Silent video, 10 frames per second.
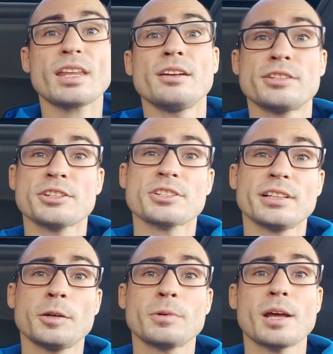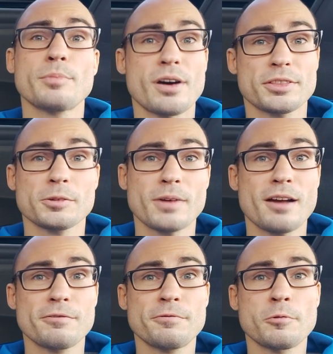Additionally, when I bought the
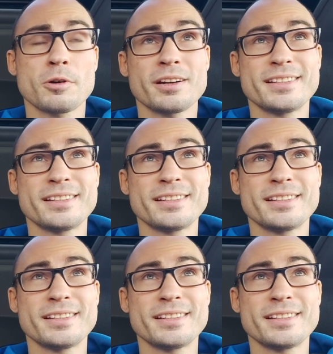RAV4,